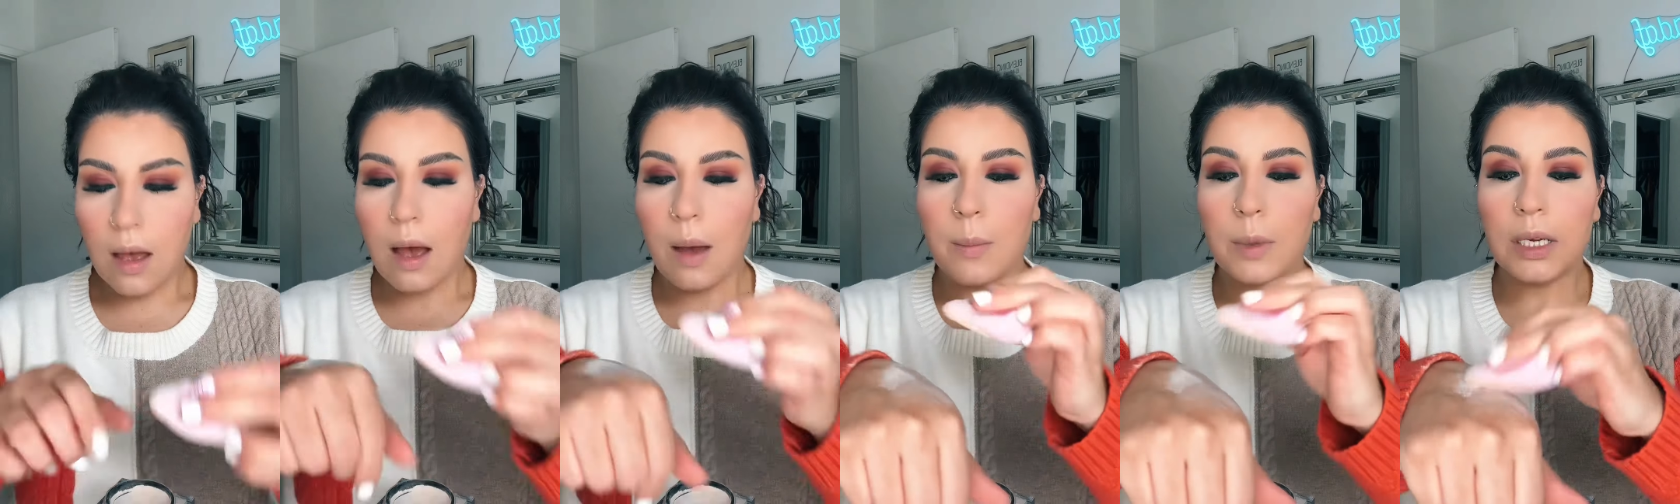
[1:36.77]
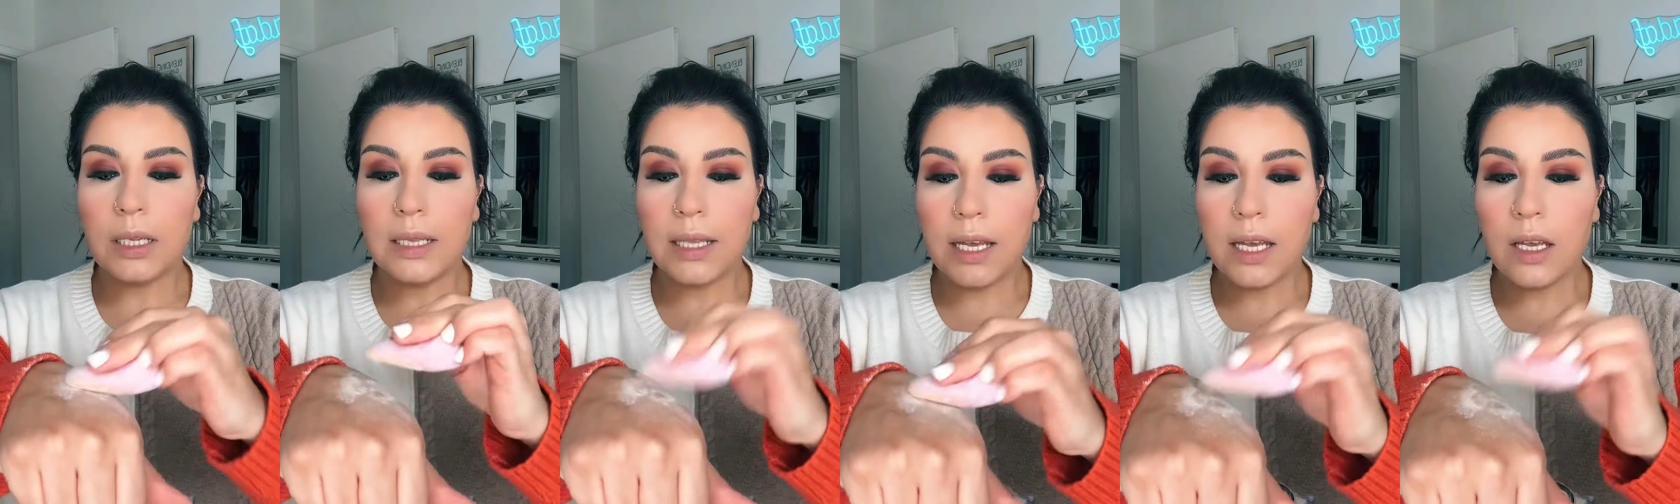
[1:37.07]
I'm
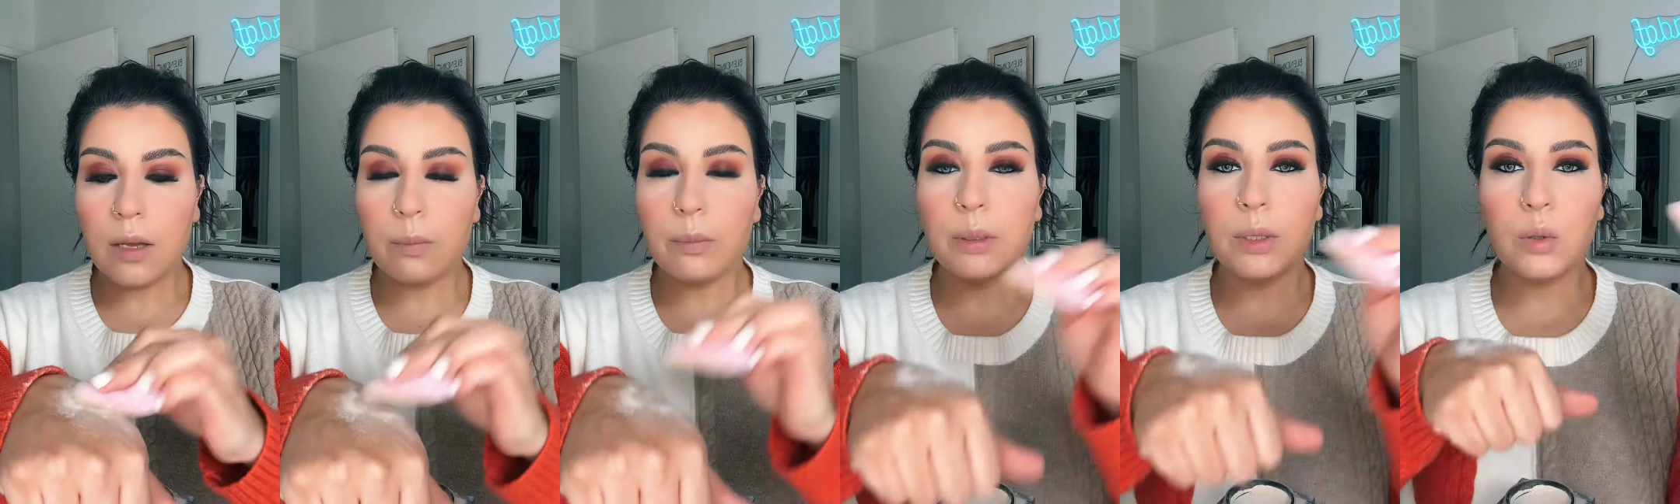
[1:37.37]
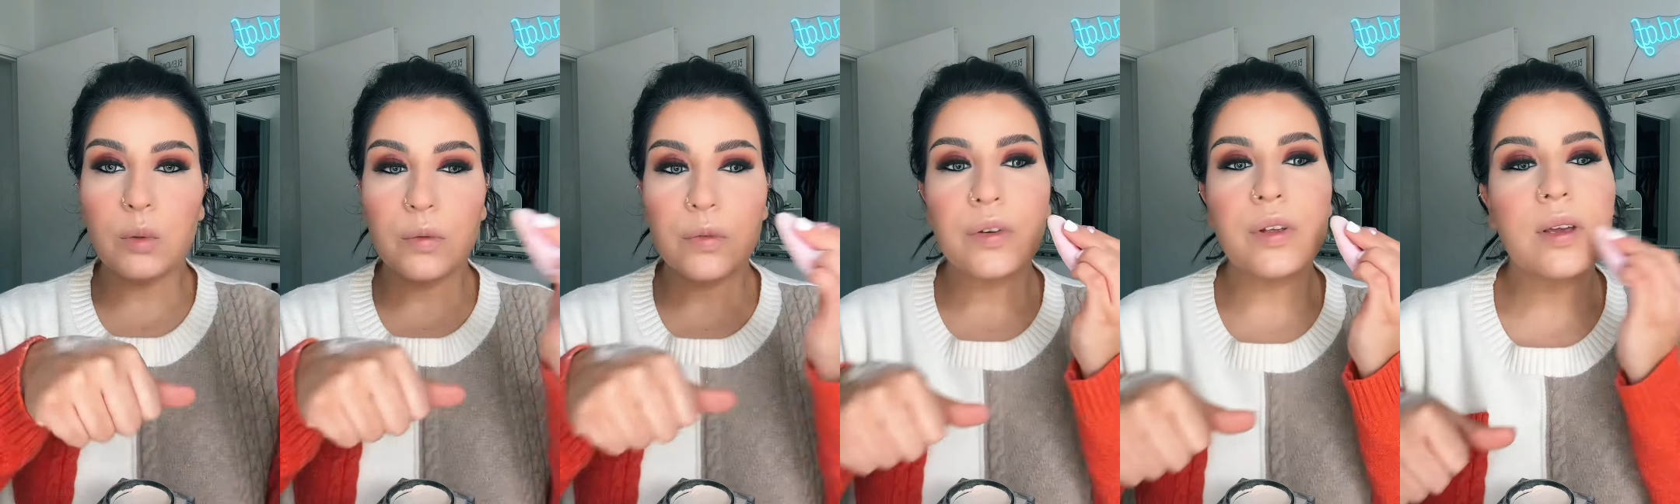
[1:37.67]
gonna link it
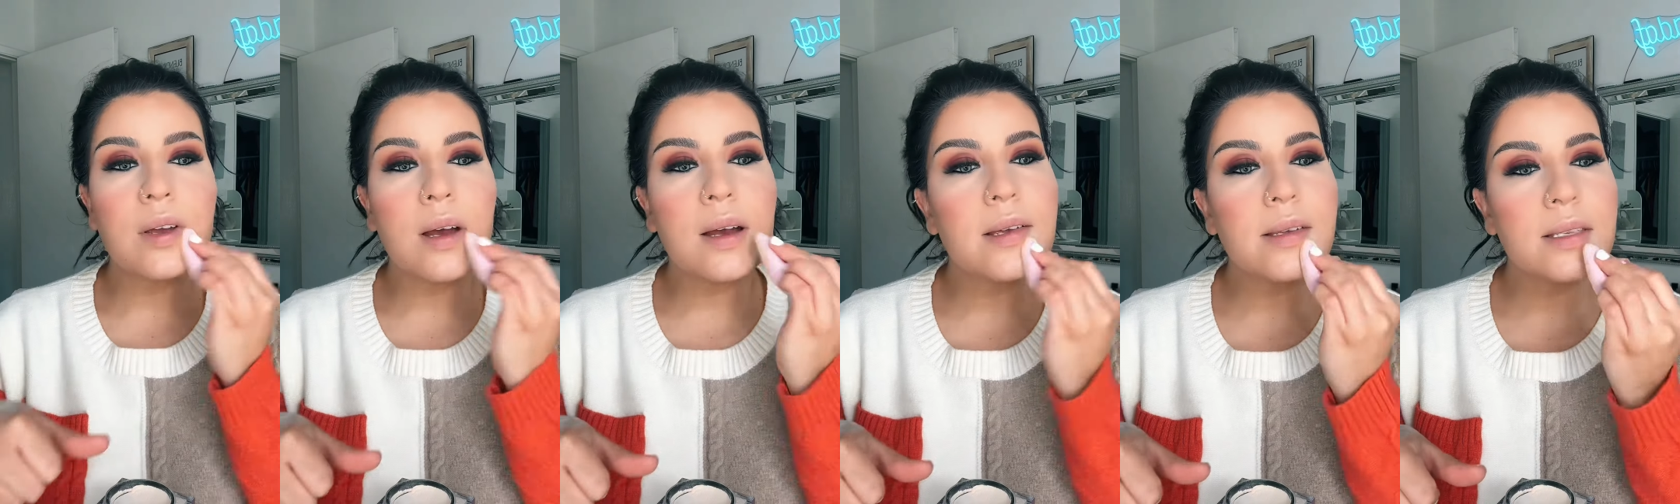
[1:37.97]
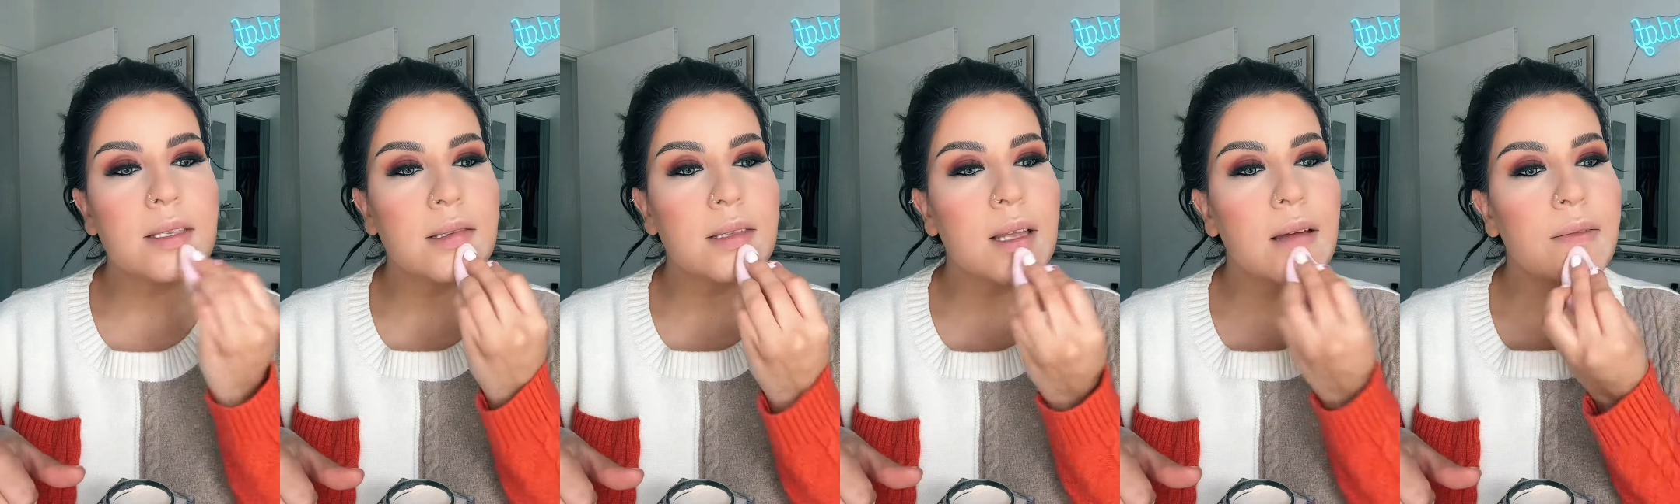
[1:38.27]
below for you
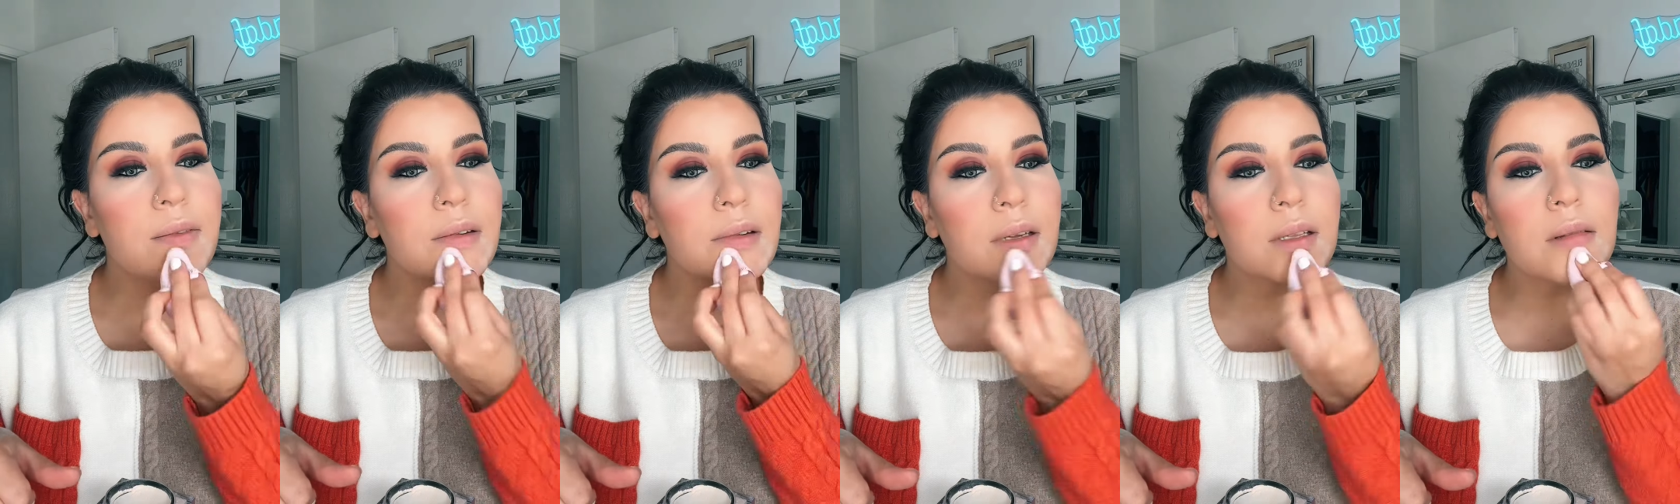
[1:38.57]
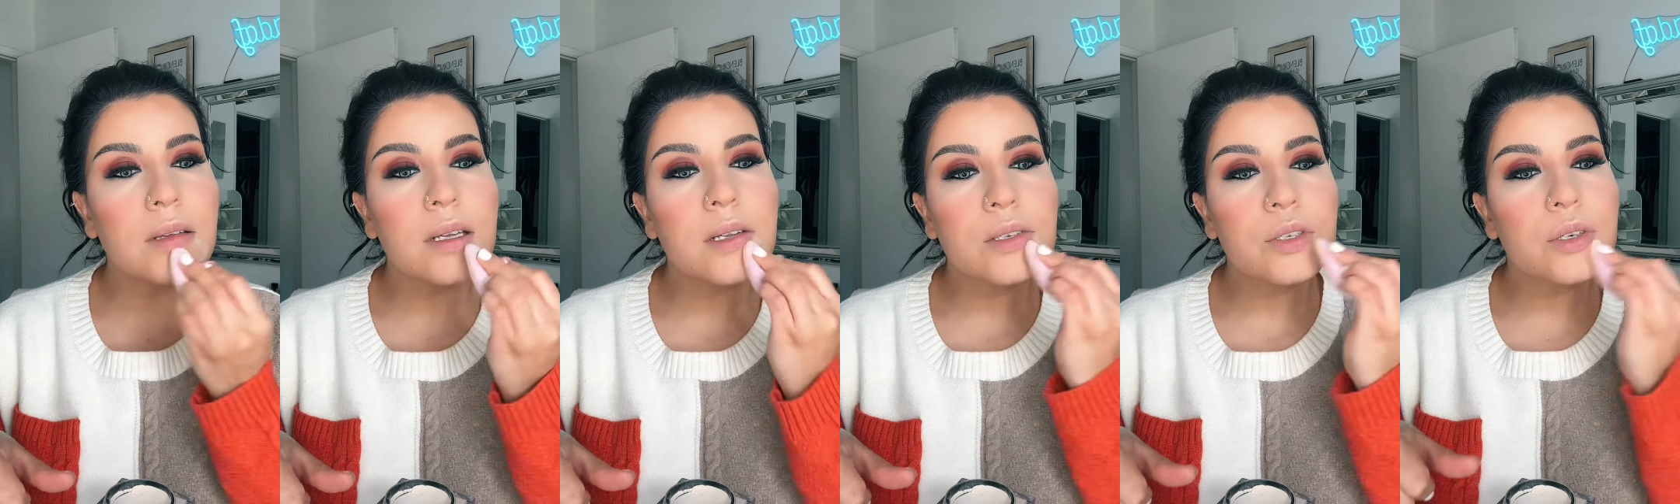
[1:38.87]
guys
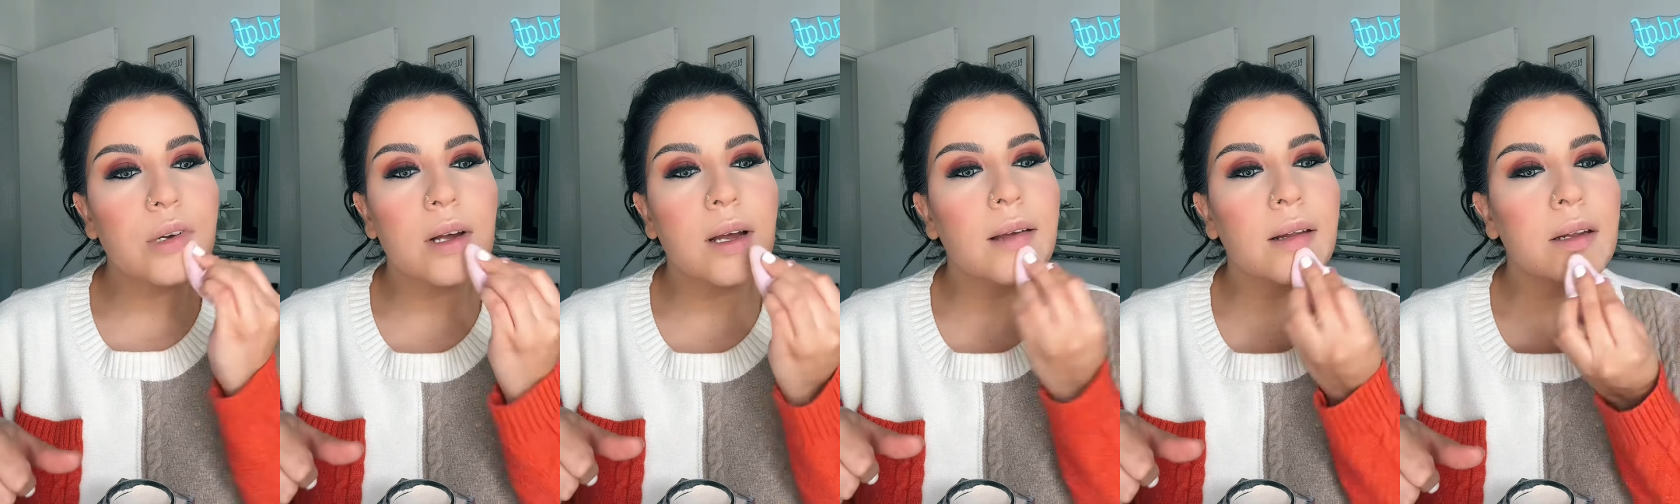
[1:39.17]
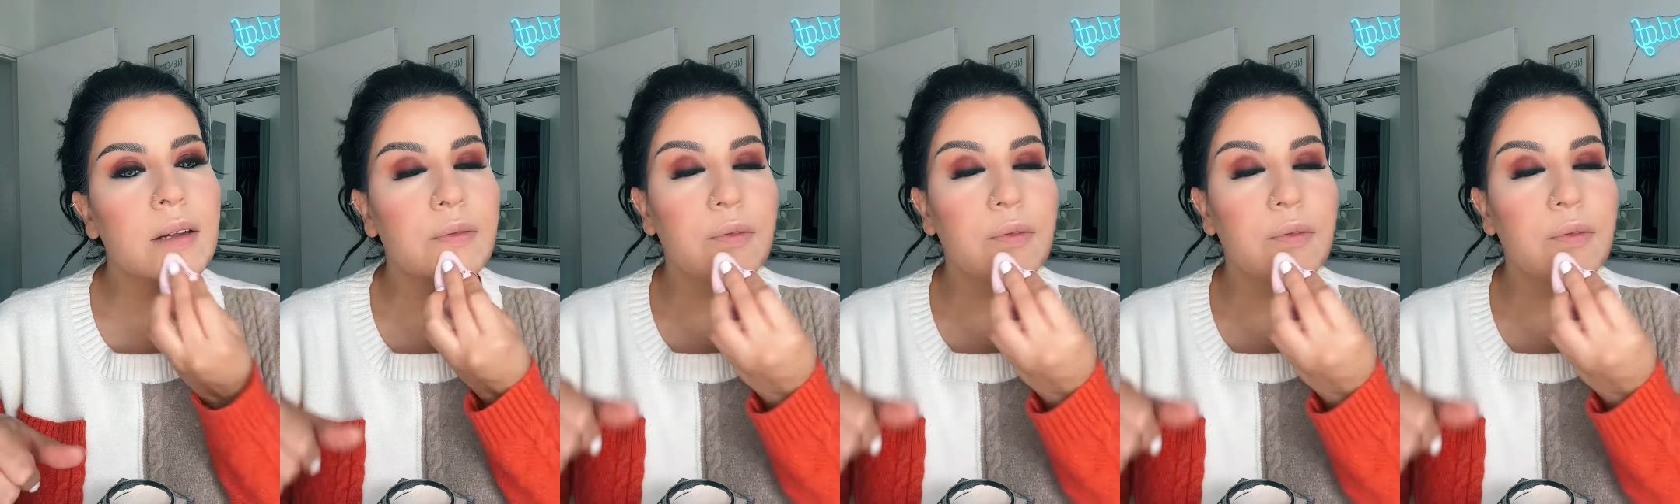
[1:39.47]
definitely try it